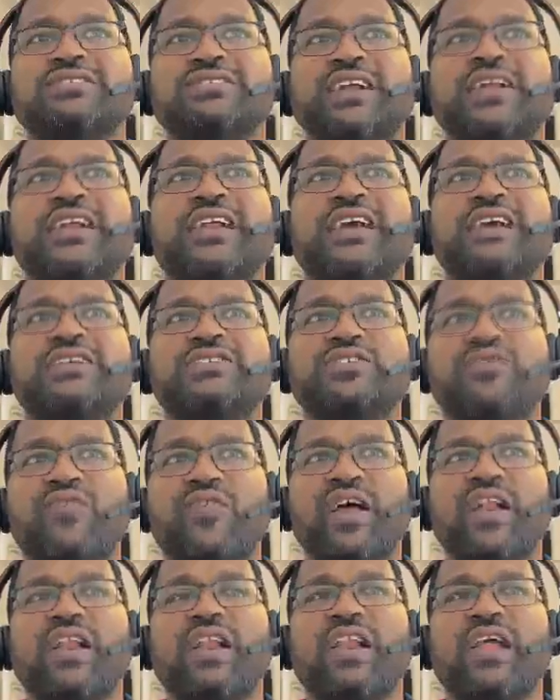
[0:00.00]
generalized
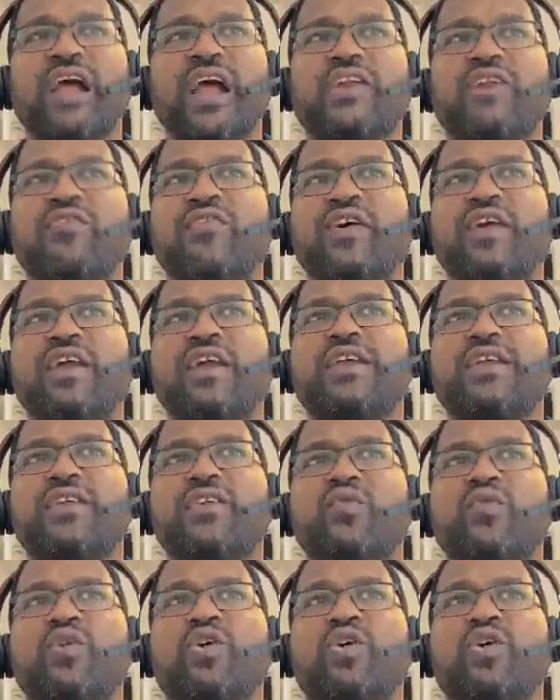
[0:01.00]
well and weren't